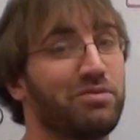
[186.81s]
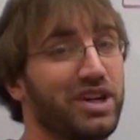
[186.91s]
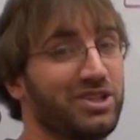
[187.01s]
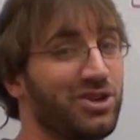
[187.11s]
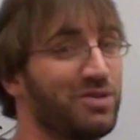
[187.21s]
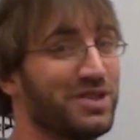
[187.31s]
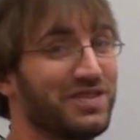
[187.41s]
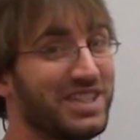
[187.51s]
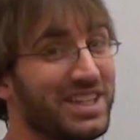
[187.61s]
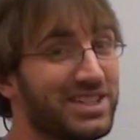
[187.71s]
but in terms
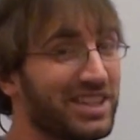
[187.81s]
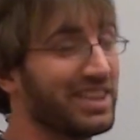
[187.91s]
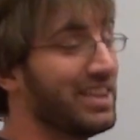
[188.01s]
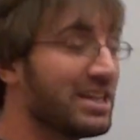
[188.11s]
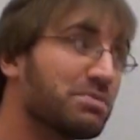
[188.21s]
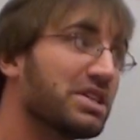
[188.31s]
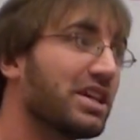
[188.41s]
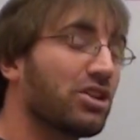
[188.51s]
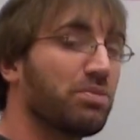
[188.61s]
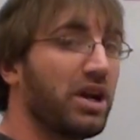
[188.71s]
of teaching this
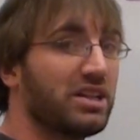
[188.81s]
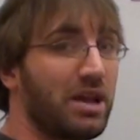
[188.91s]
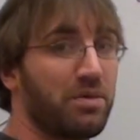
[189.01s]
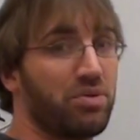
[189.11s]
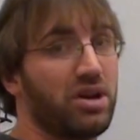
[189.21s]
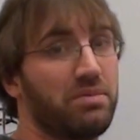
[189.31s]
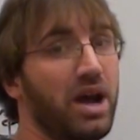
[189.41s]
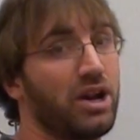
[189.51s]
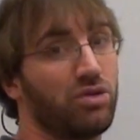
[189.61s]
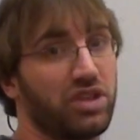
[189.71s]
particular type of problem,
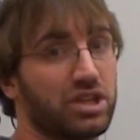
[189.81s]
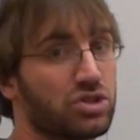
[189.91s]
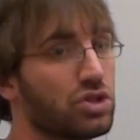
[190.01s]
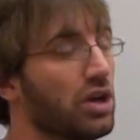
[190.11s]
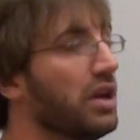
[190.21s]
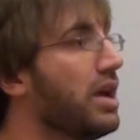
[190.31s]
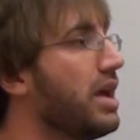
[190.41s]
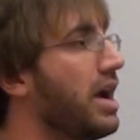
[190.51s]
I don't think it's good.